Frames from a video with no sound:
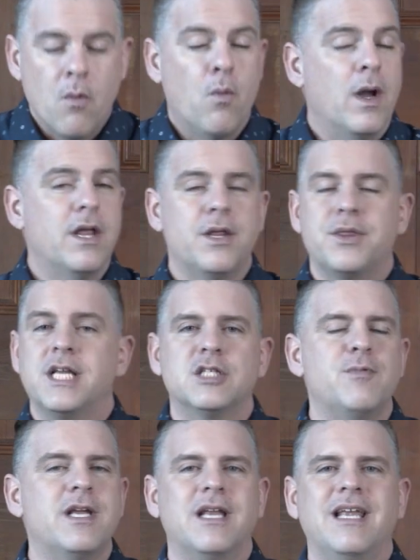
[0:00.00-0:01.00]
One of the
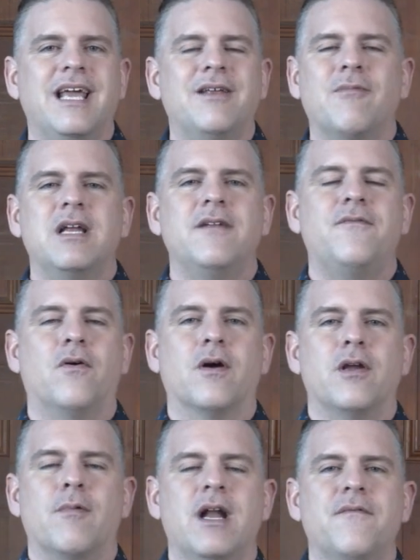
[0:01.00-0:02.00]
things we can get ready for, are
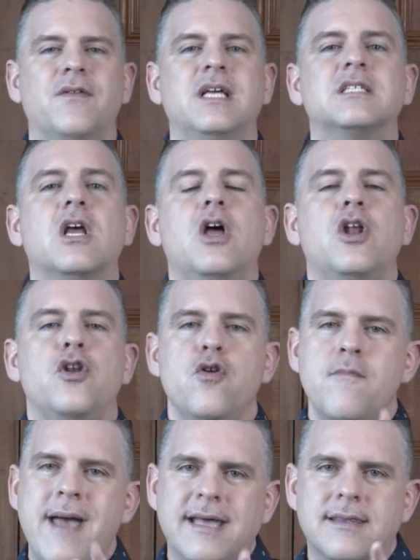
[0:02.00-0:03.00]
you ready for this?
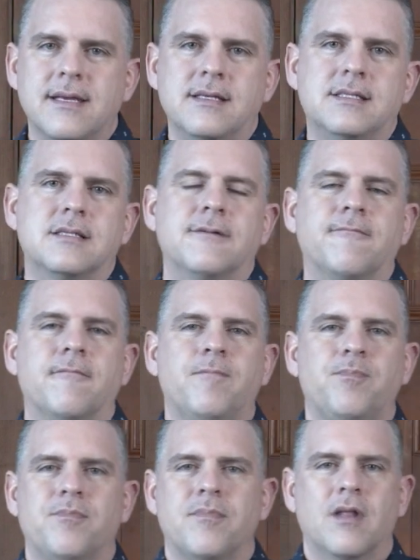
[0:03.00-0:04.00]
New methods.
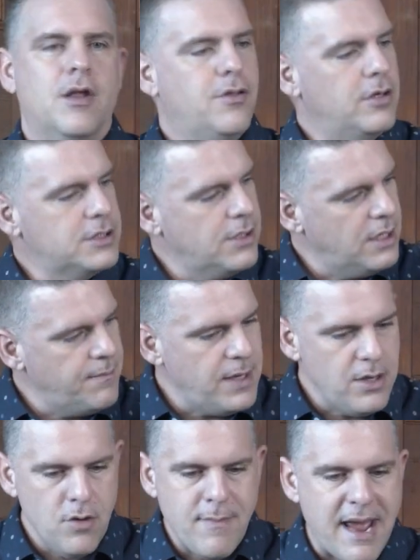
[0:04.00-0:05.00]
There's going to
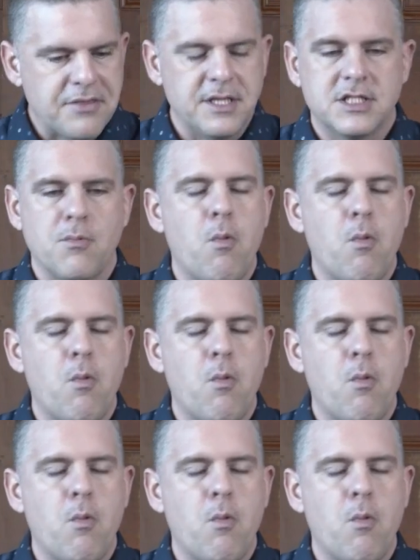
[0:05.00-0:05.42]
be new methods.